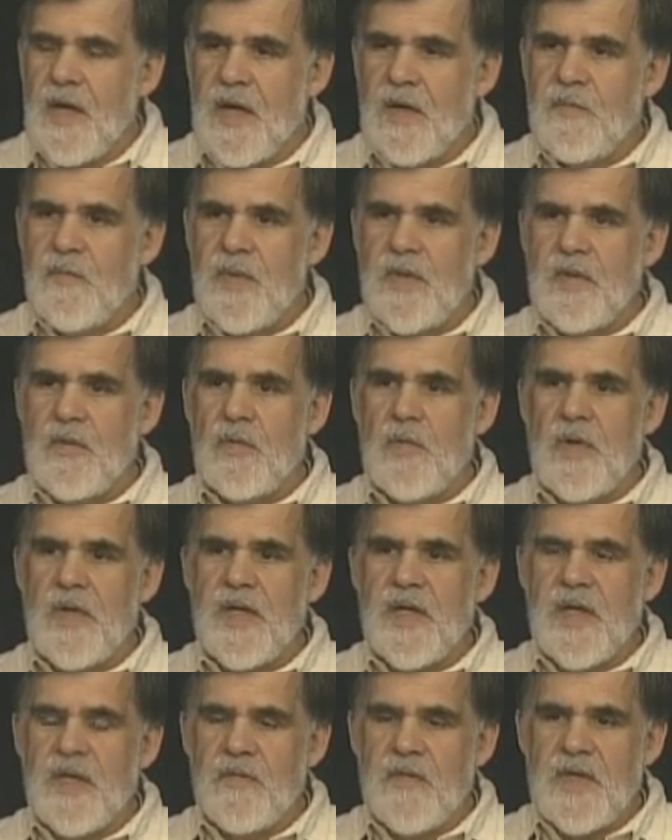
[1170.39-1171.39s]
I've been going
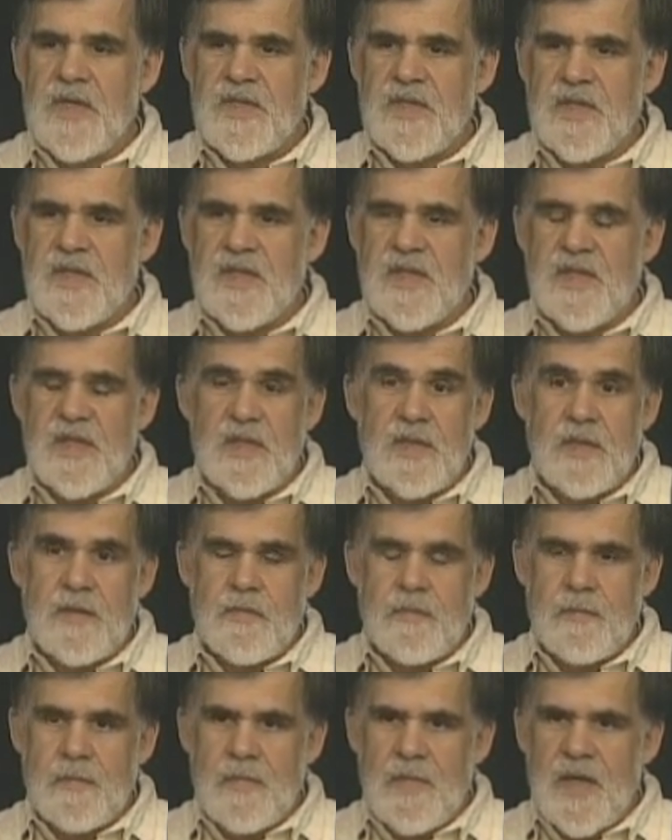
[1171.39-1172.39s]
to conventions since
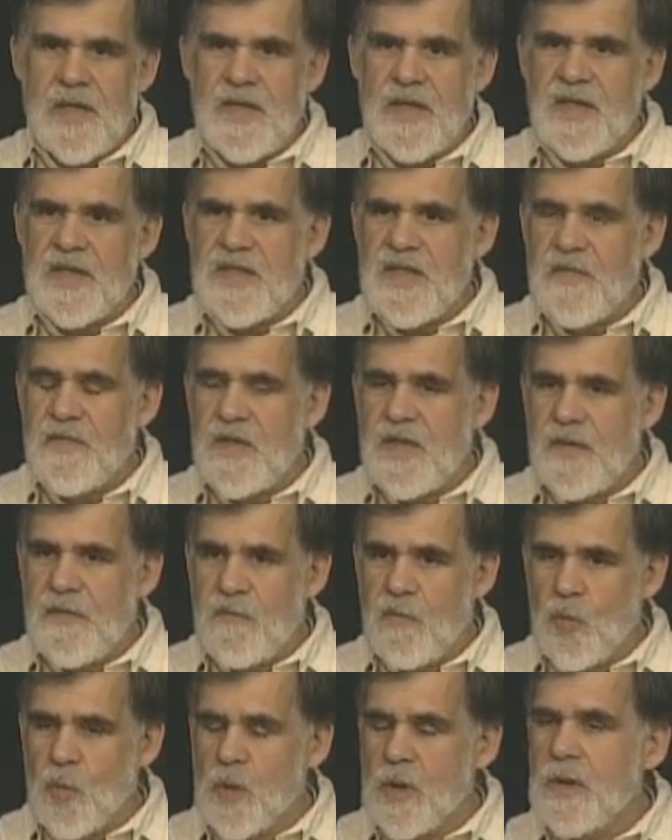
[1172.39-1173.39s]

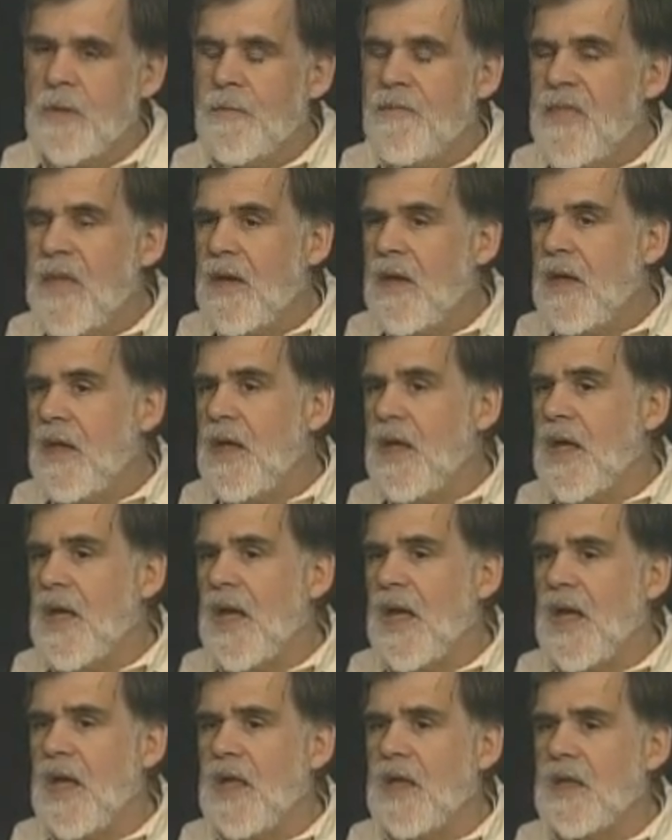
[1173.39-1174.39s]
1974,
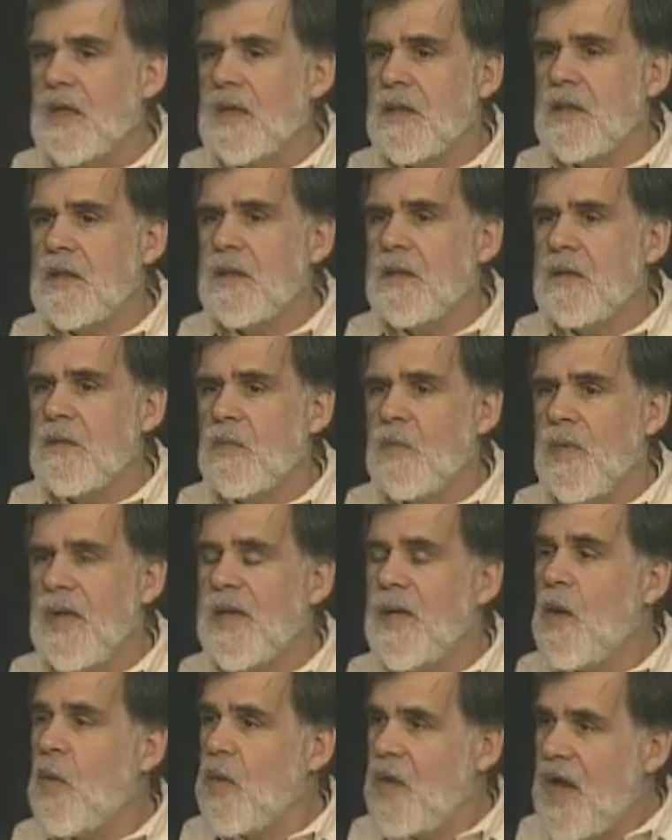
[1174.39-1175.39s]
and we
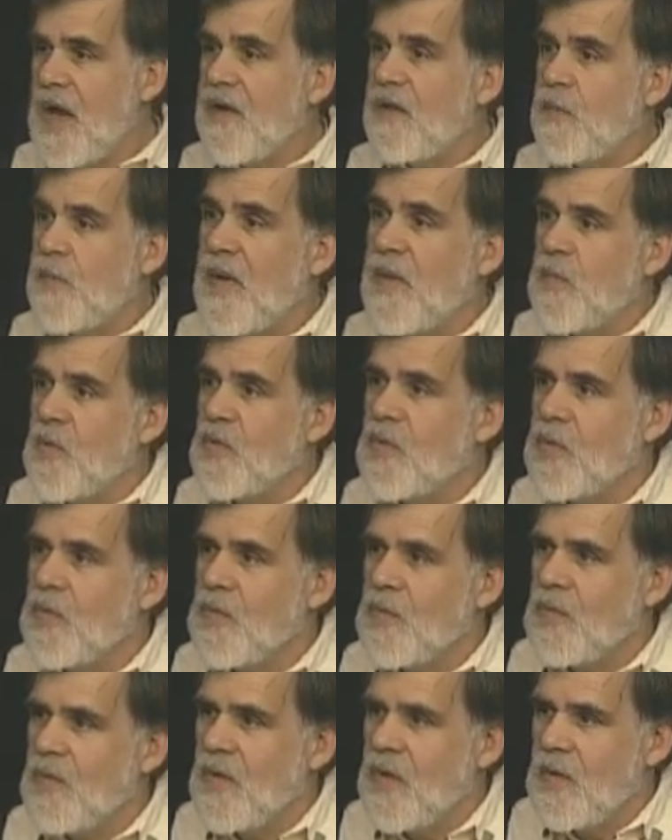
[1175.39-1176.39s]
know a lot of the people
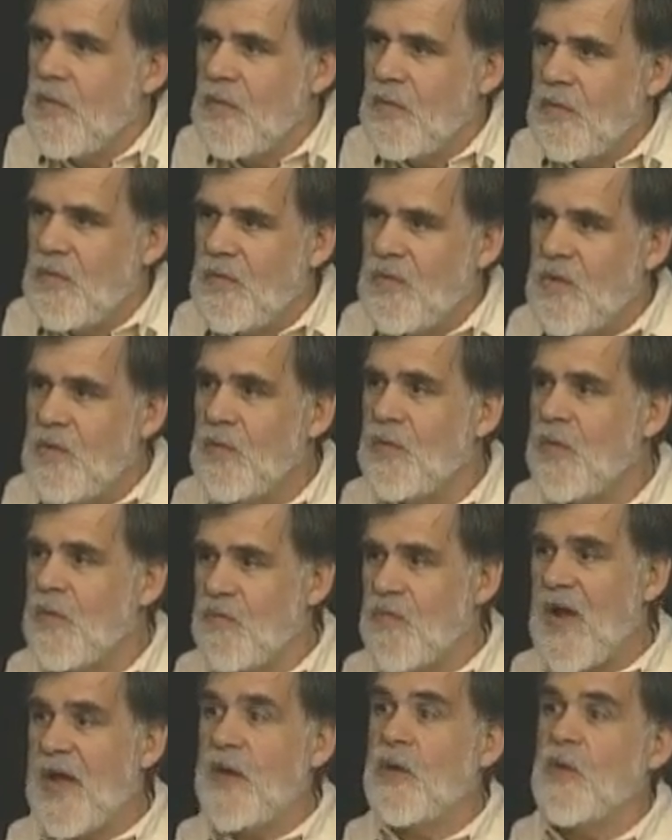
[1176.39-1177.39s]
who do the
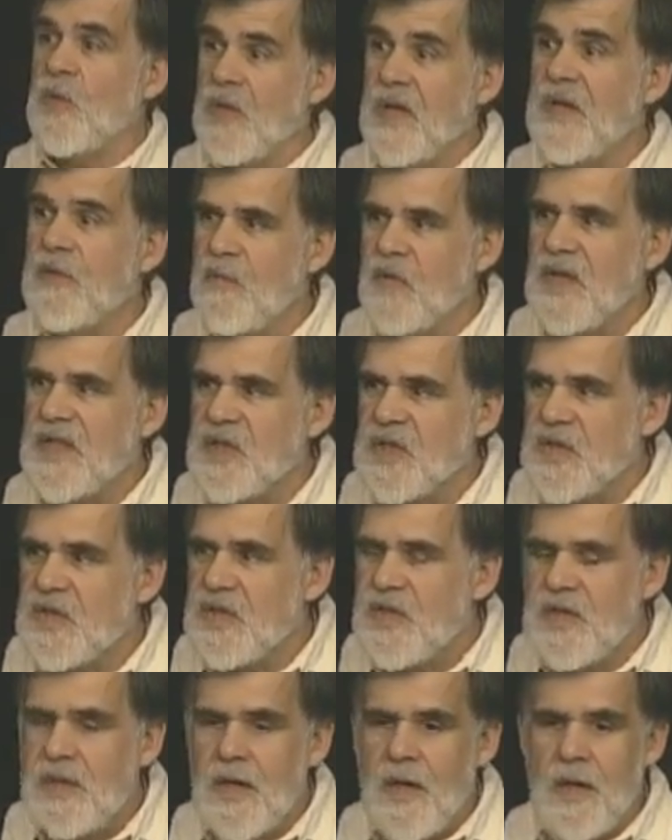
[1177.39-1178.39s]
regular
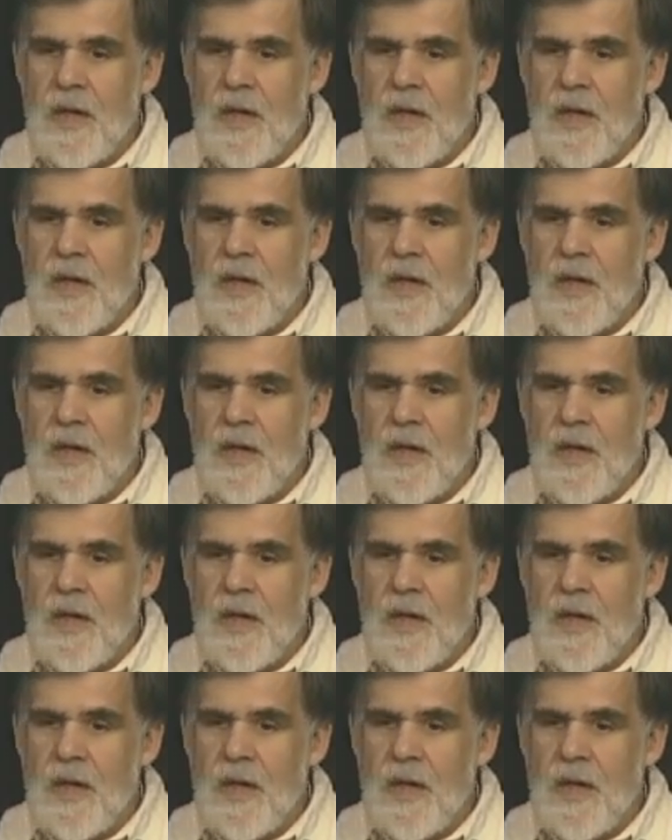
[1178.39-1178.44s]
conventions.